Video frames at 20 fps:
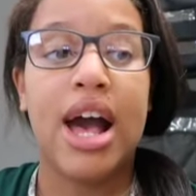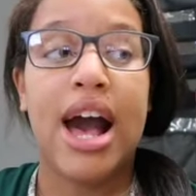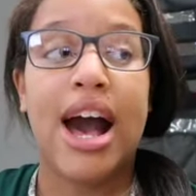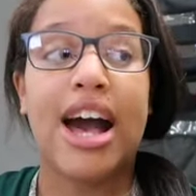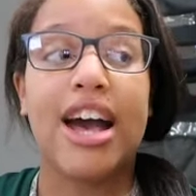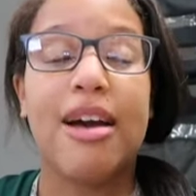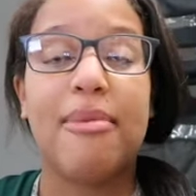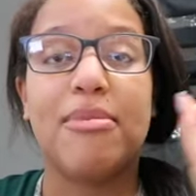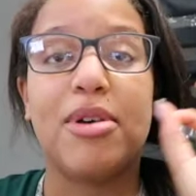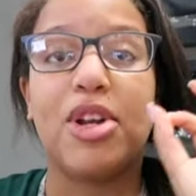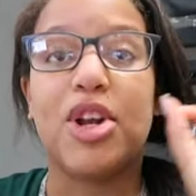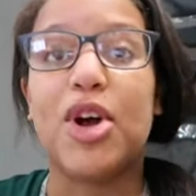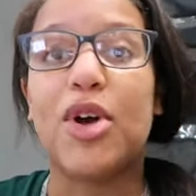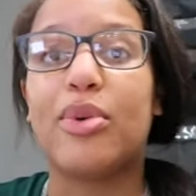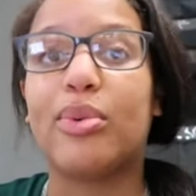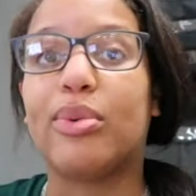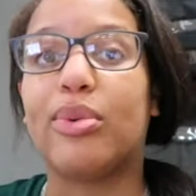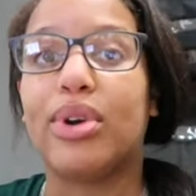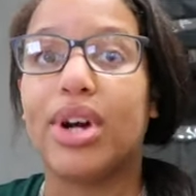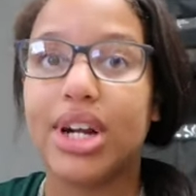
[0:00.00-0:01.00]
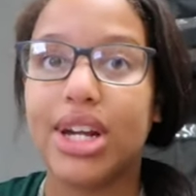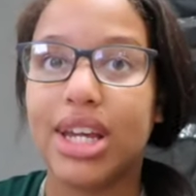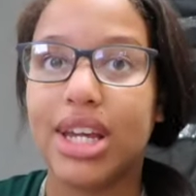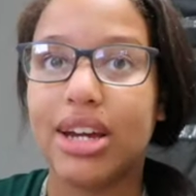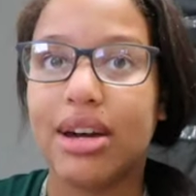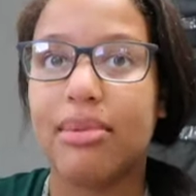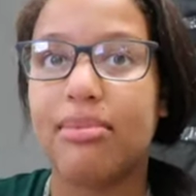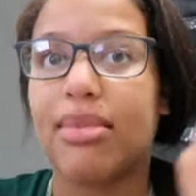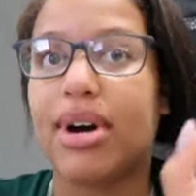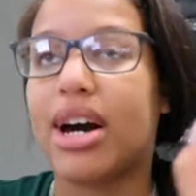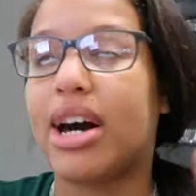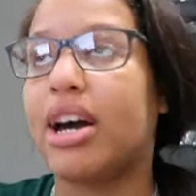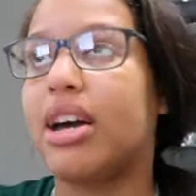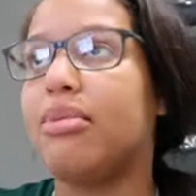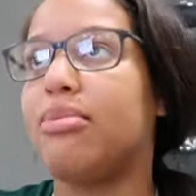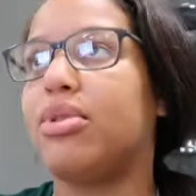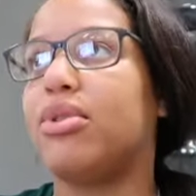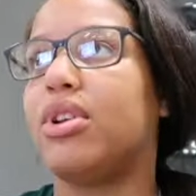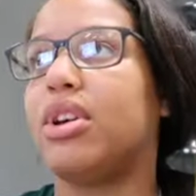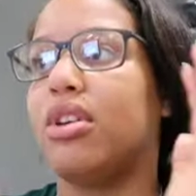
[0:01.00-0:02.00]
I have been running
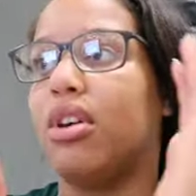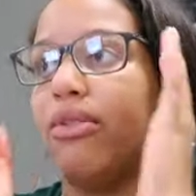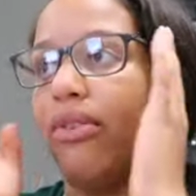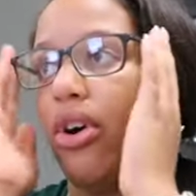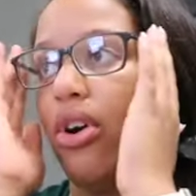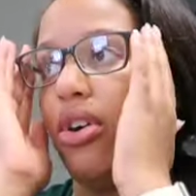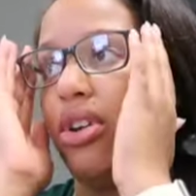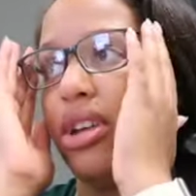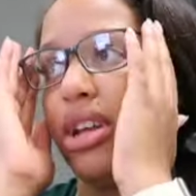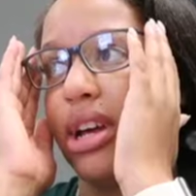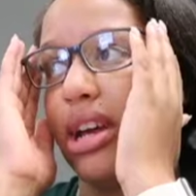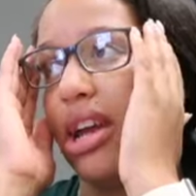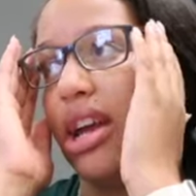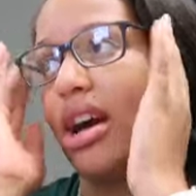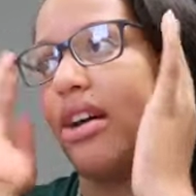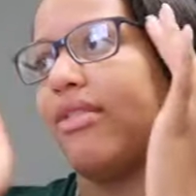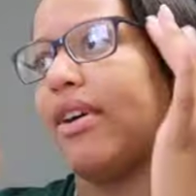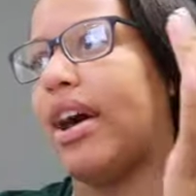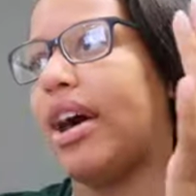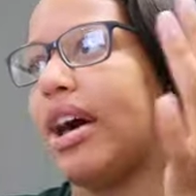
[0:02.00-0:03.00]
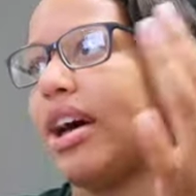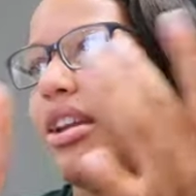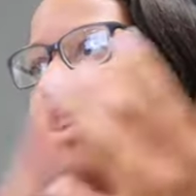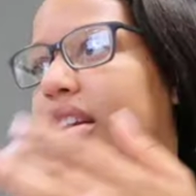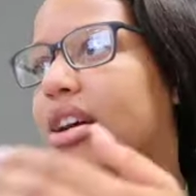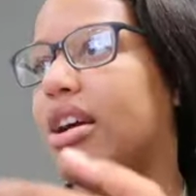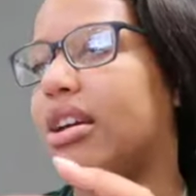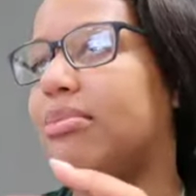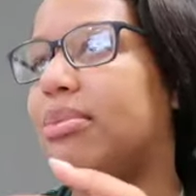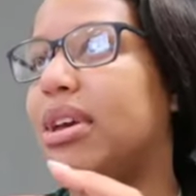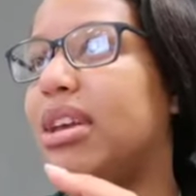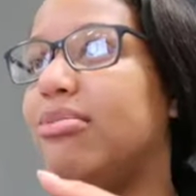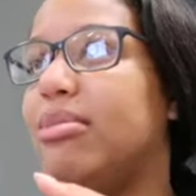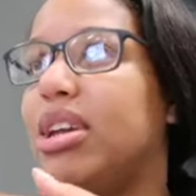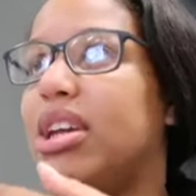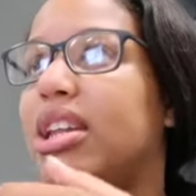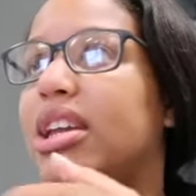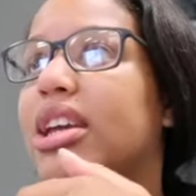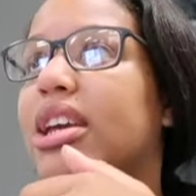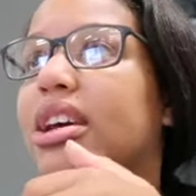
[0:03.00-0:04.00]
my booty off all day. I've had an IEP
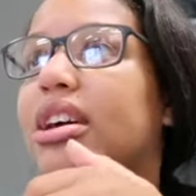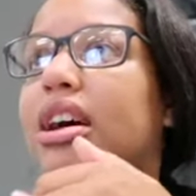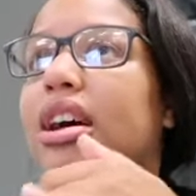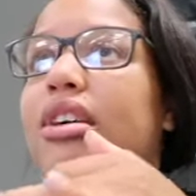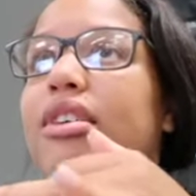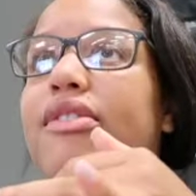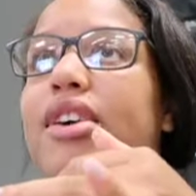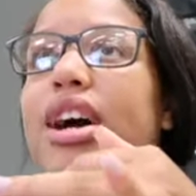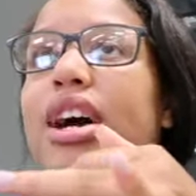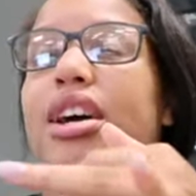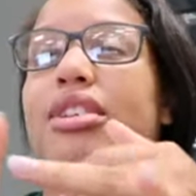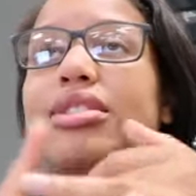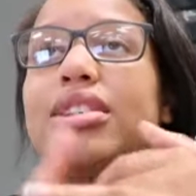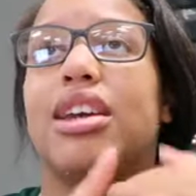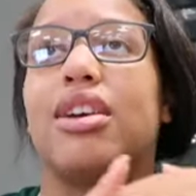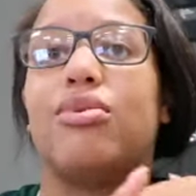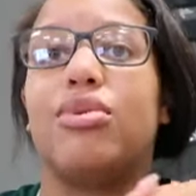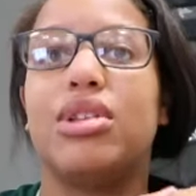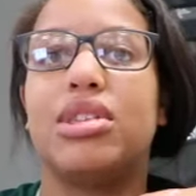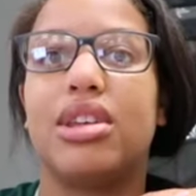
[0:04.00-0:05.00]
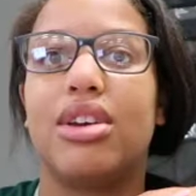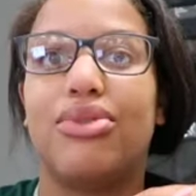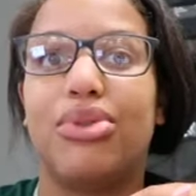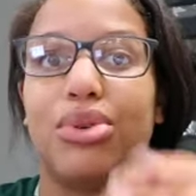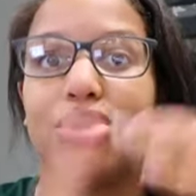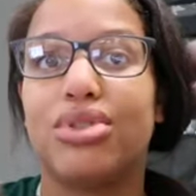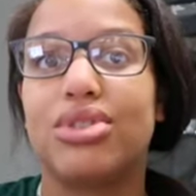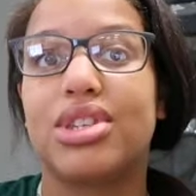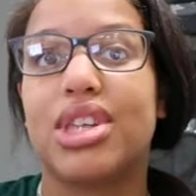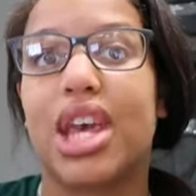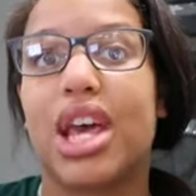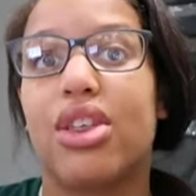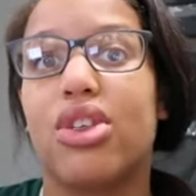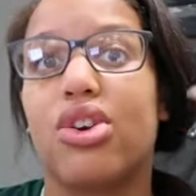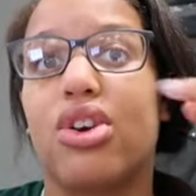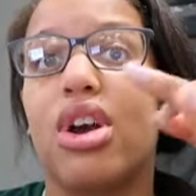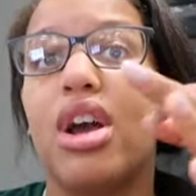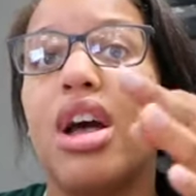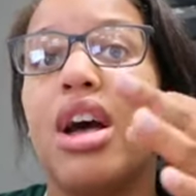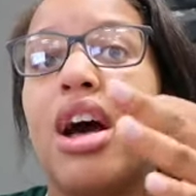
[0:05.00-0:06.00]
meeting. I've had to get Wednesday folders
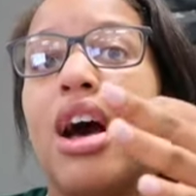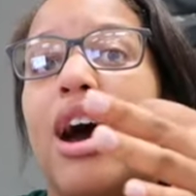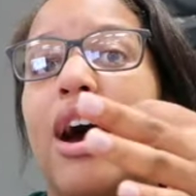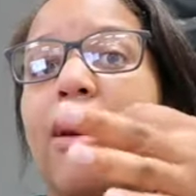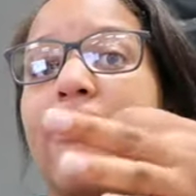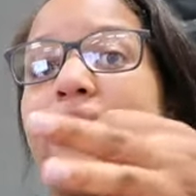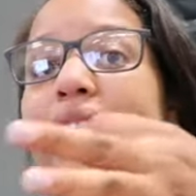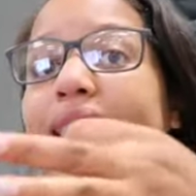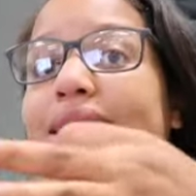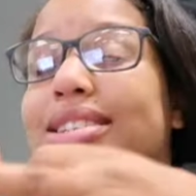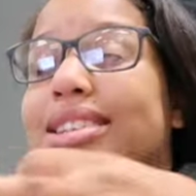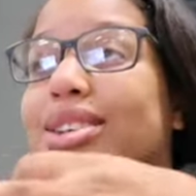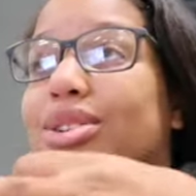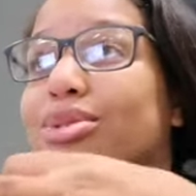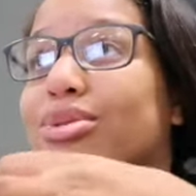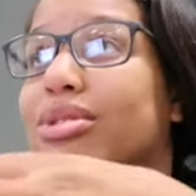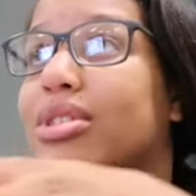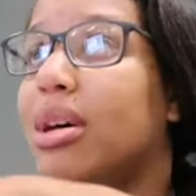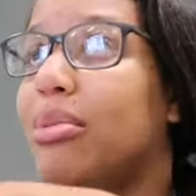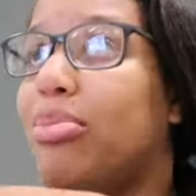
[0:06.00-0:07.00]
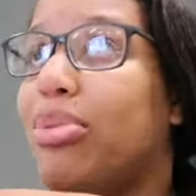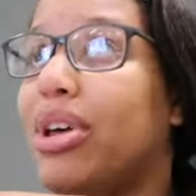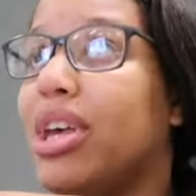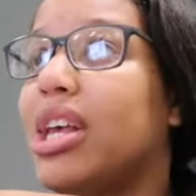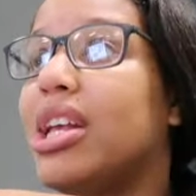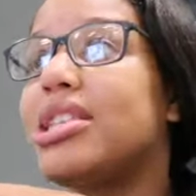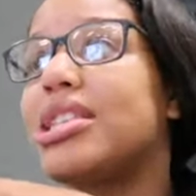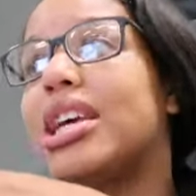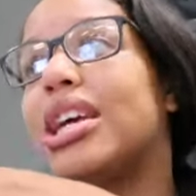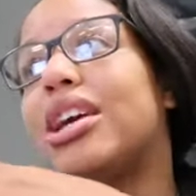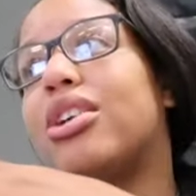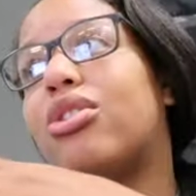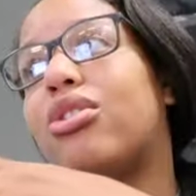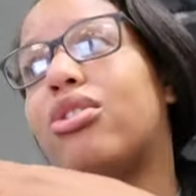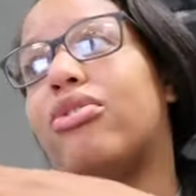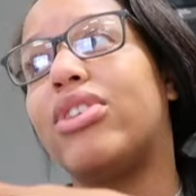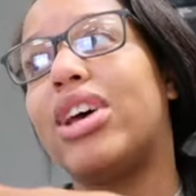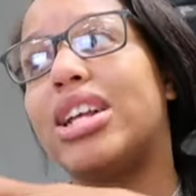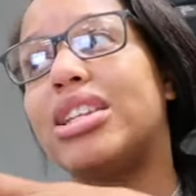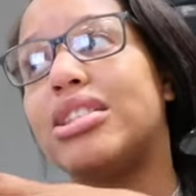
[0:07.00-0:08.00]
together. I've had to do sub plans and get
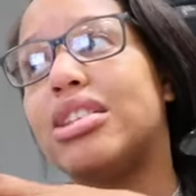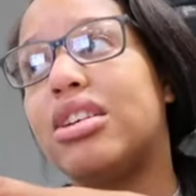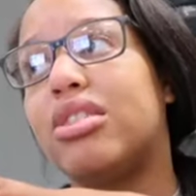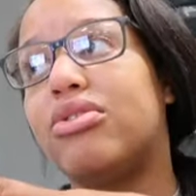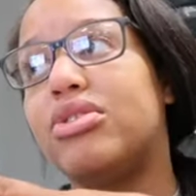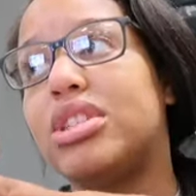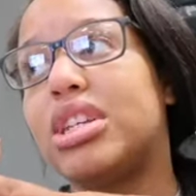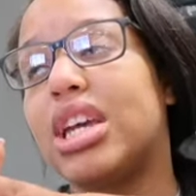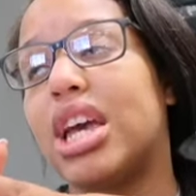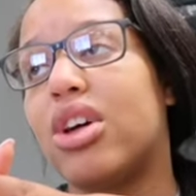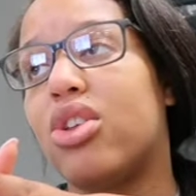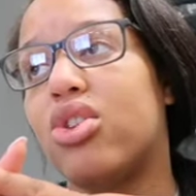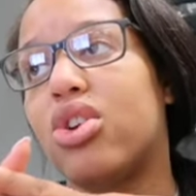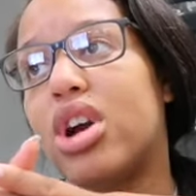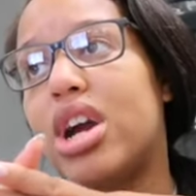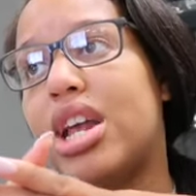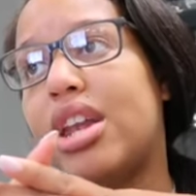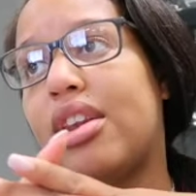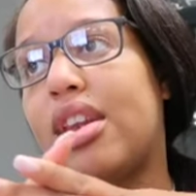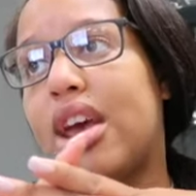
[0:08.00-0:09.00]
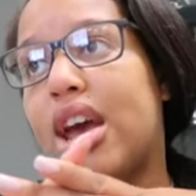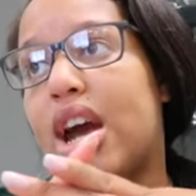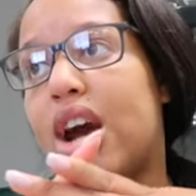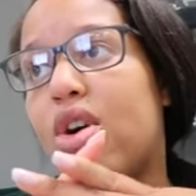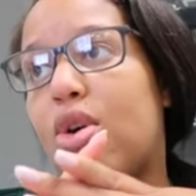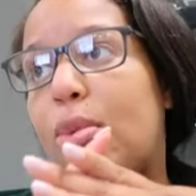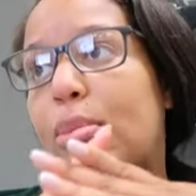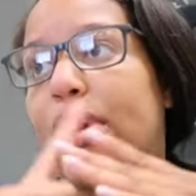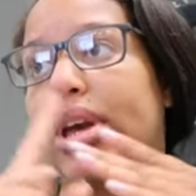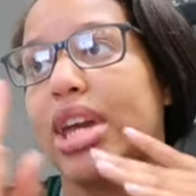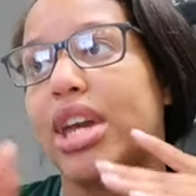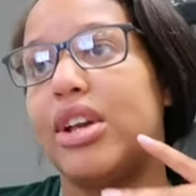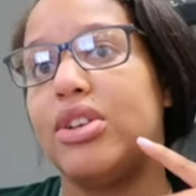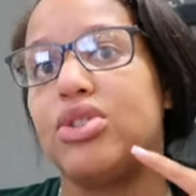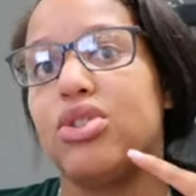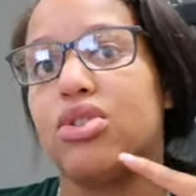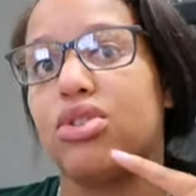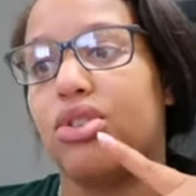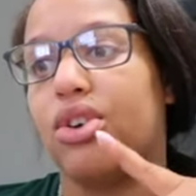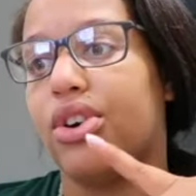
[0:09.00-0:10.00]
all of that stuff together. And now my
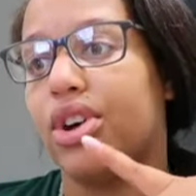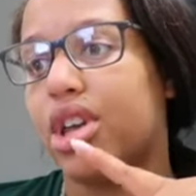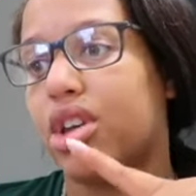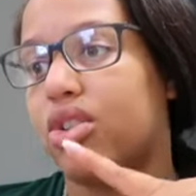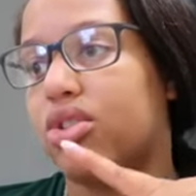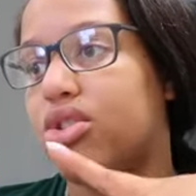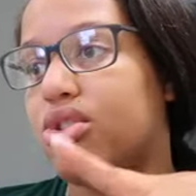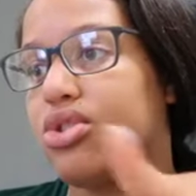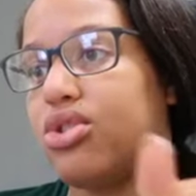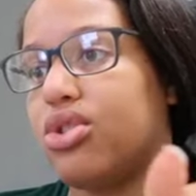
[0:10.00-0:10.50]
kids are logging onto